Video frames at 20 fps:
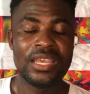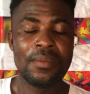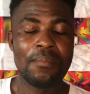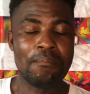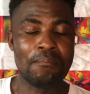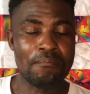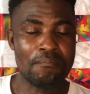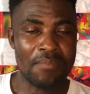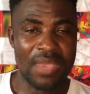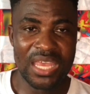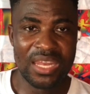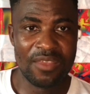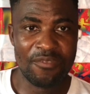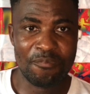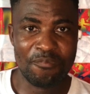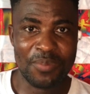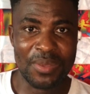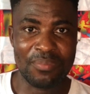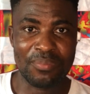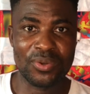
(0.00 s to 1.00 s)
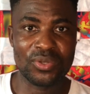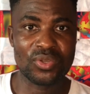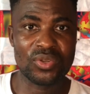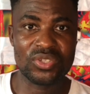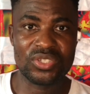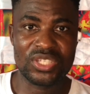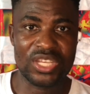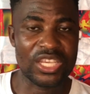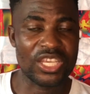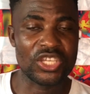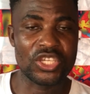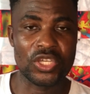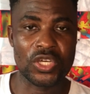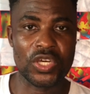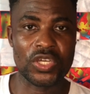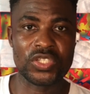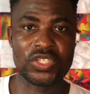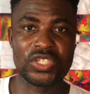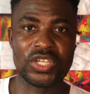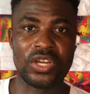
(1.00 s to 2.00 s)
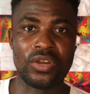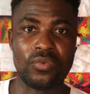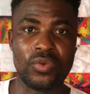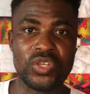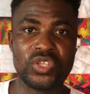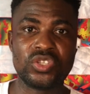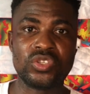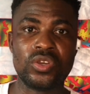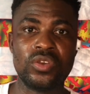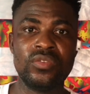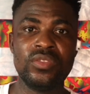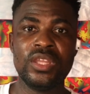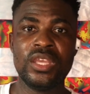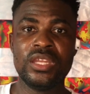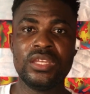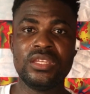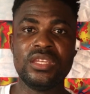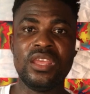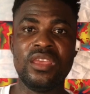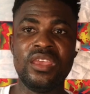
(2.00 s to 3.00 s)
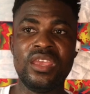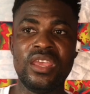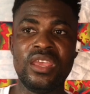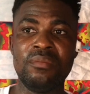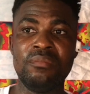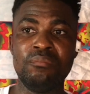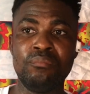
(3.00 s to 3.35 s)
many people don't take into consideration the